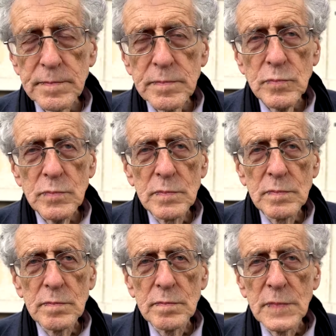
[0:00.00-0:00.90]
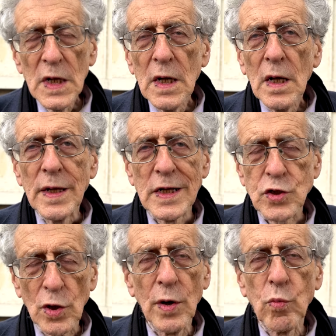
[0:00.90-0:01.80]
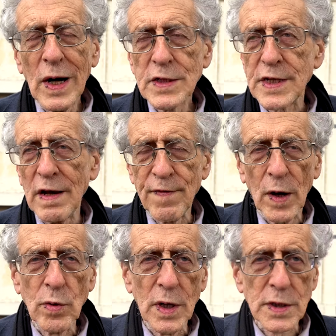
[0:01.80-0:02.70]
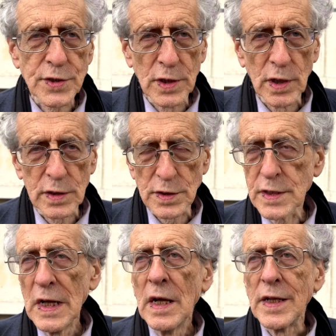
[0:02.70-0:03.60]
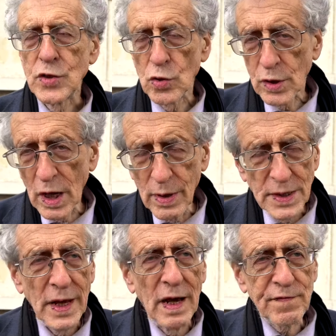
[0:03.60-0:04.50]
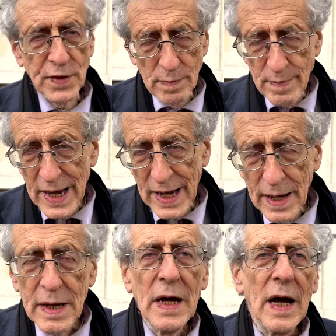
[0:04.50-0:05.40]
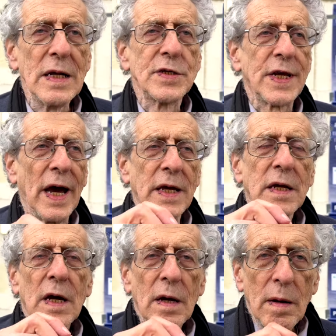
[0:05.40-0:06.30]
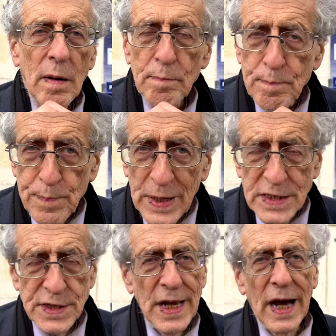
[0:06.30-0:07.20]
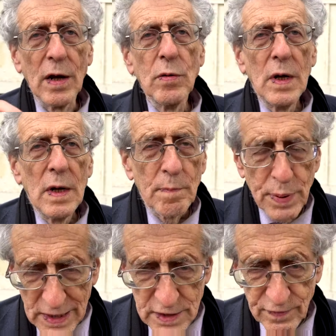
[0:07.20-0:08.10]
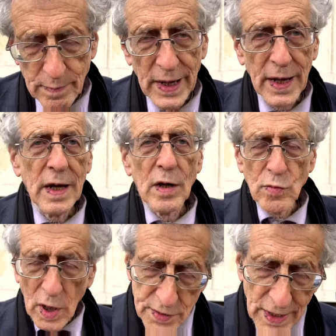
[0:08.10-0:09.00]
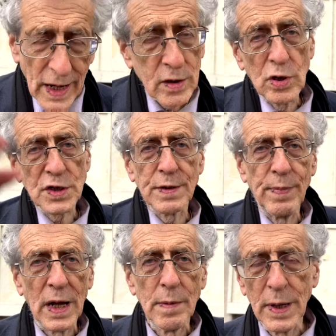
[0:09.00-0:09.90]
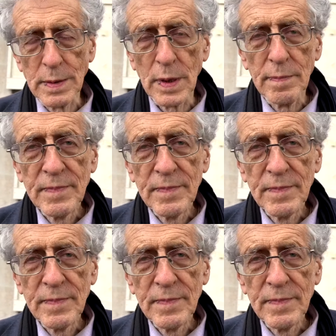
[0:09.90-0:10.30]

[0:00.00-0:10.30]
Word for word: Who should people vote for? They shouldn't waste their vote on a circus. They should go in there for the mayor and say, peace now, peace from there. Write that across the ballot paper.